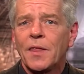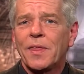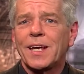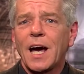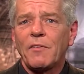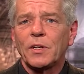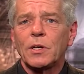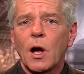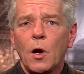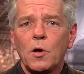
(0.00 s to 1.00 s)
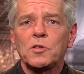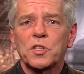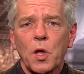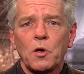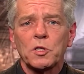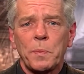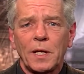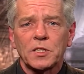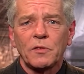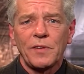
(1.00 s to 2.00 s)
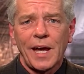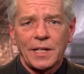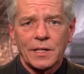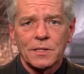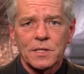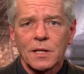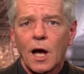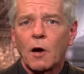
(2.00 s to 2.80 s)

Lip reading: The governor owes those Pennsylvanians